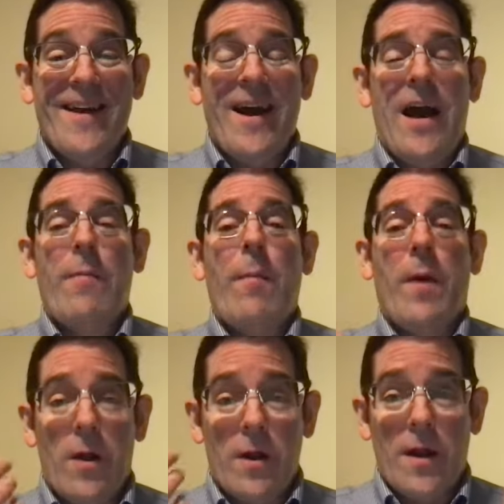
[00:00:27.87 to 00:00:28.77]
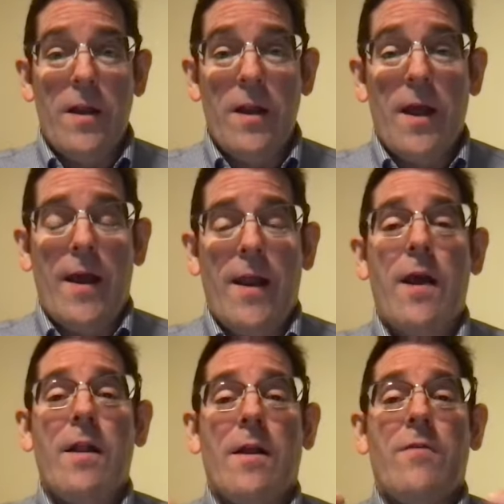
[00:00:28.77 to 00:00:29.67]
I'm American and
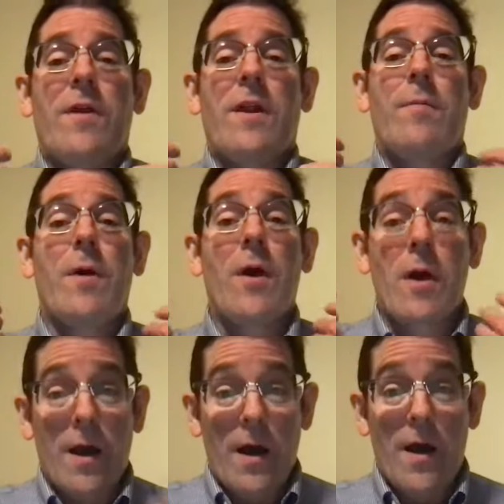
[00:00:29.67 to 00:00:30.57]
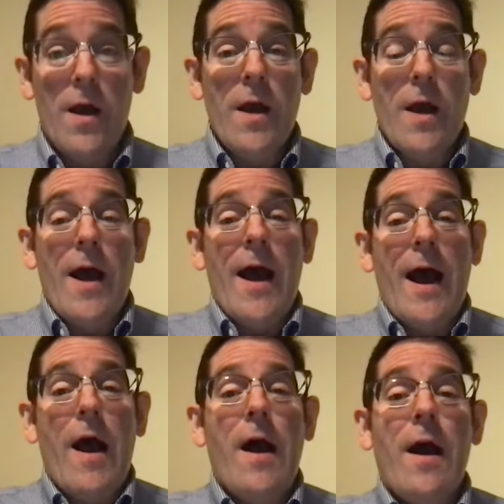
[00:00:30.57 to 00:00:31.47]
I live in America.
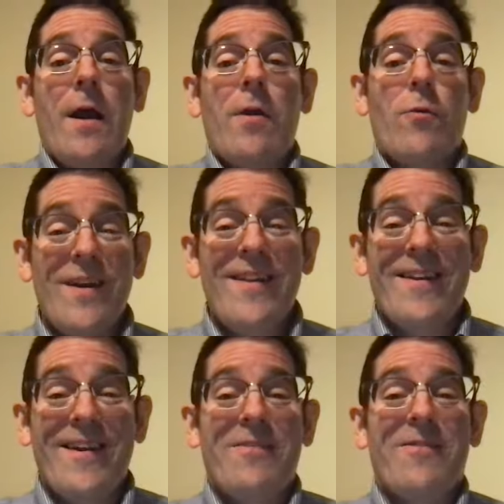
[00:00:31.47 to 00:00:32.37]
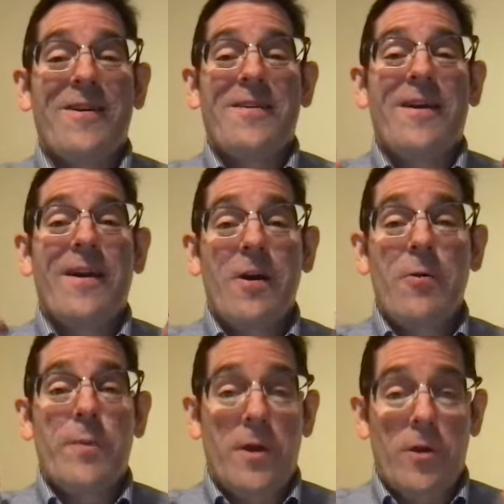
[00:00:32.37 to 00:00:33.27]
I really want to
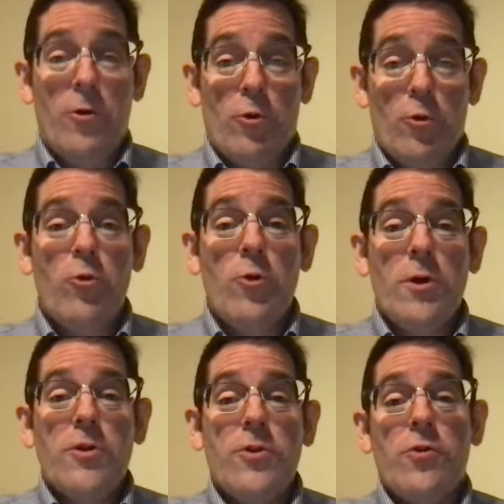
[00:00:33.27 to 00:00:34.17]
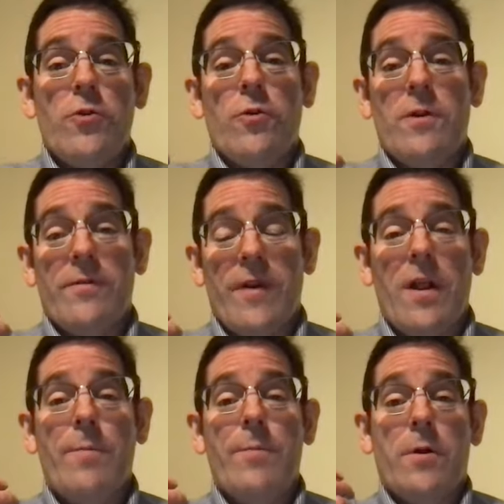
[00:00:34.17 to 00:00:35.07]
help you to
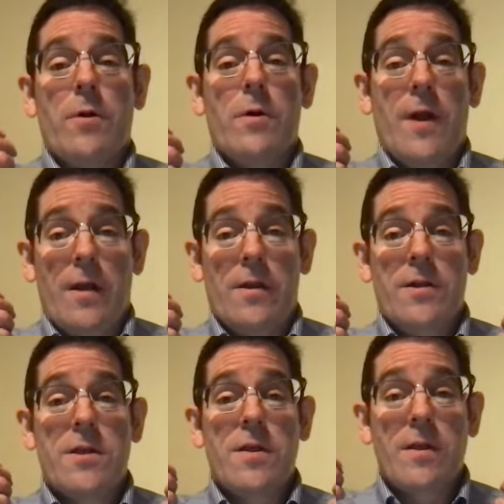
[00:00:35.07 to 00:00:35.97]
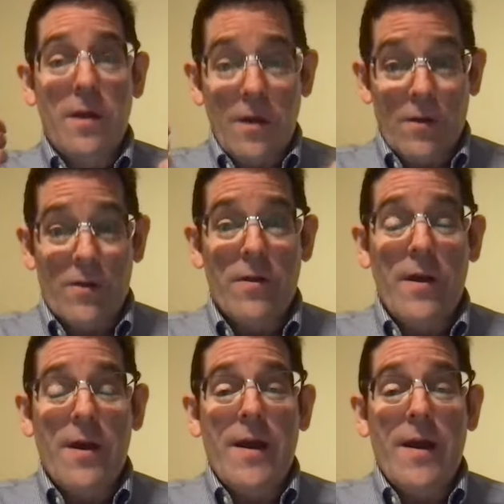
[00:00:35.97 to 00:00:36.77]
develop your English skills.